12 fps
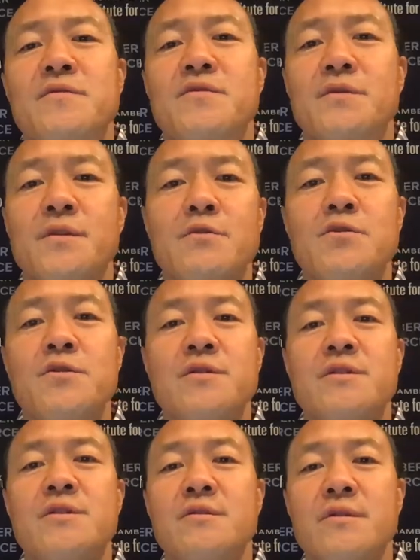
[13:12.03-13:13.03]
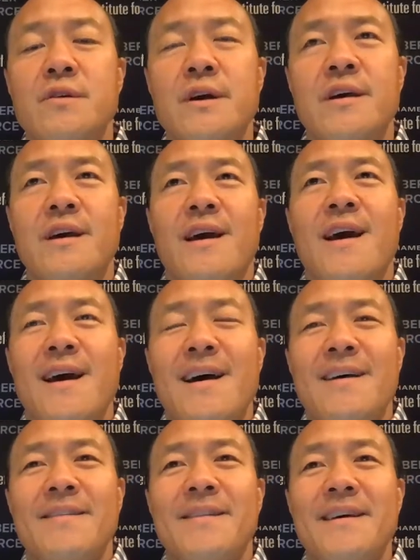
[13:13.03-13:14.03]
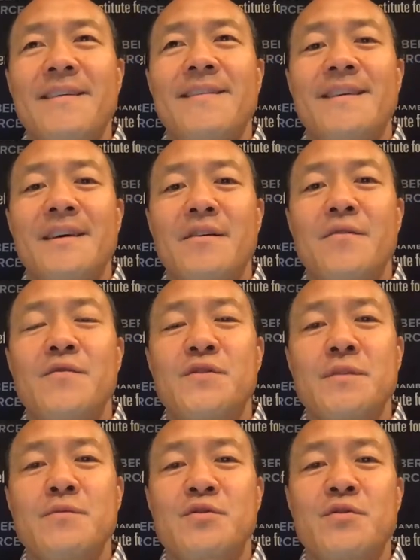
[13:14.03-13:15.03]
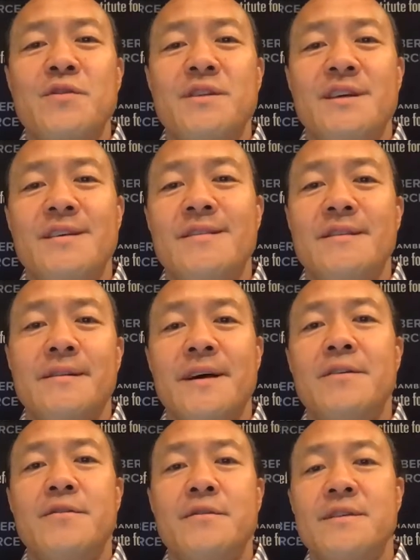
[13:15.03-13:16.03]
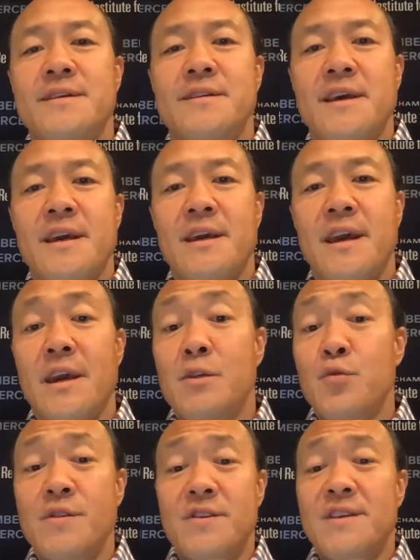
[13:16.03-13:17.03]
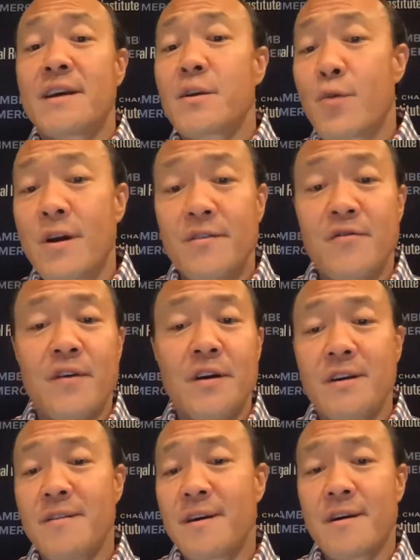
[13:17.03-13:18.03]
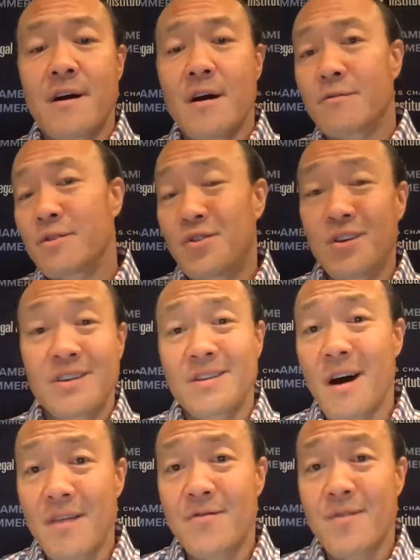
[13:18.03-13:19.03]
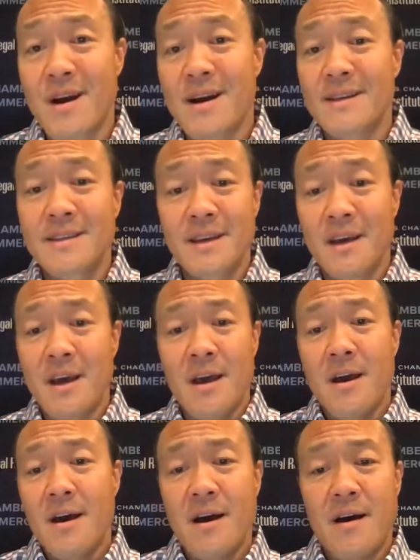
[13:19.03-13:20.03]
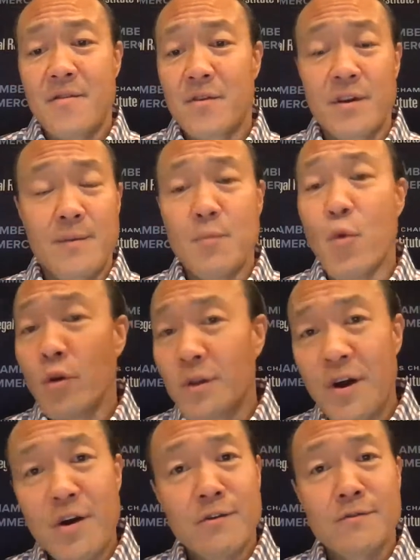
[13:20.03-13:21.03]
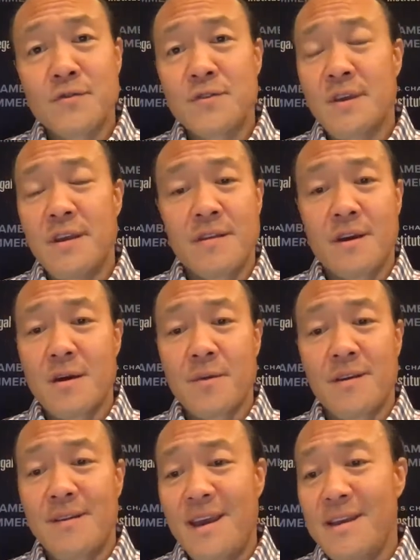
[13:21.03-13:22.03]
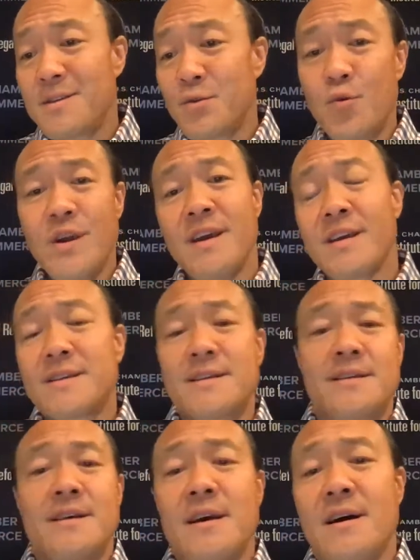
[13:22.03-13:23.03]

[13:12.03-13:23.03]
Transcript: solutions to at least give some certainty to the lenders as they engage with the second round of funding that Congress just authorized? There are going to be more loans in the coming days and weeks.